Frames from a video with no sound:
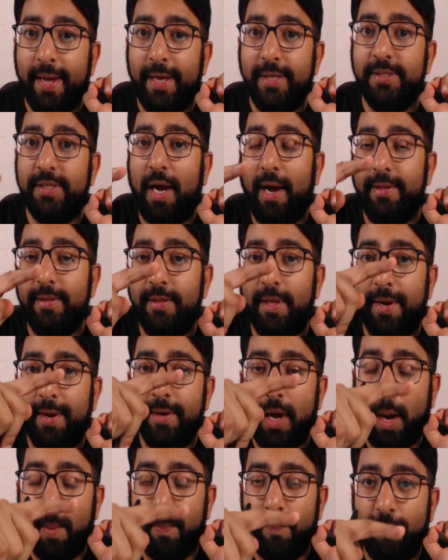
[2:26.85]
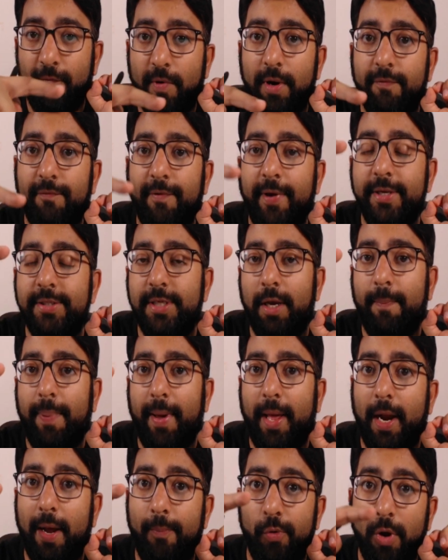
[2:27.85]
It's either an upward facing
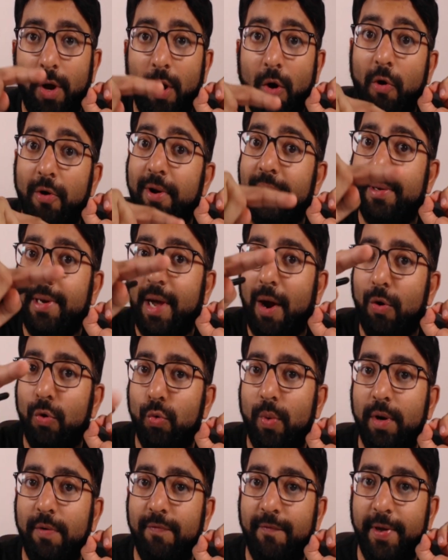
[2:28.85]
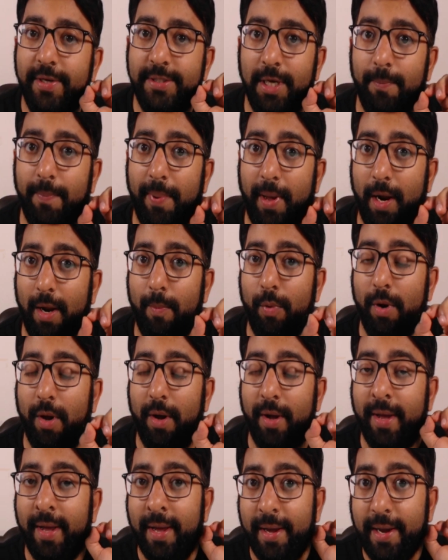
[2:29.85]
parabola or a downward facing
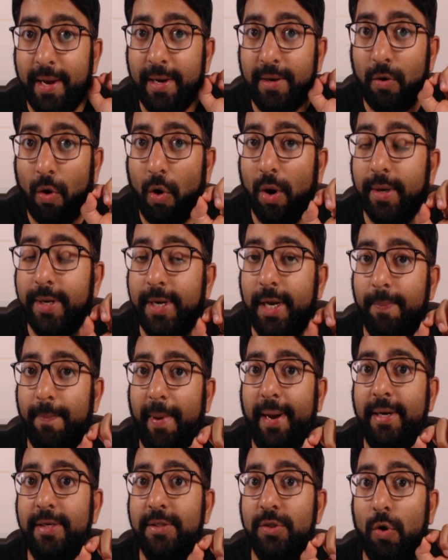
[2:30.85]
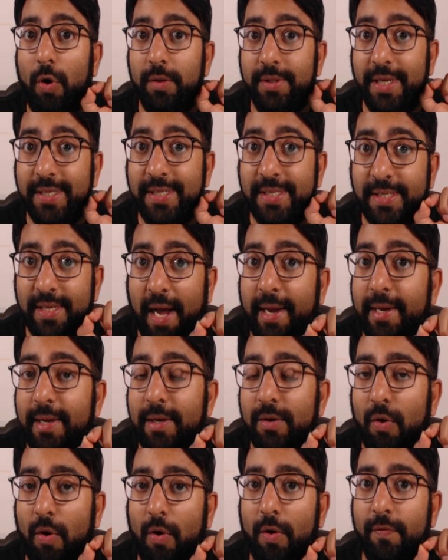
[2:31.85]
parabola. It all depends on the
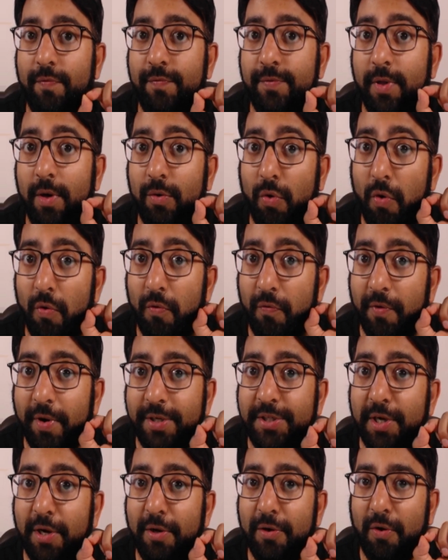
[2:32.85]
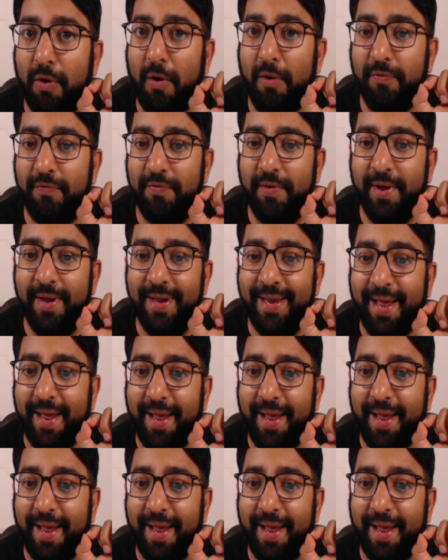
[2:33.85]
sign of the coefficient of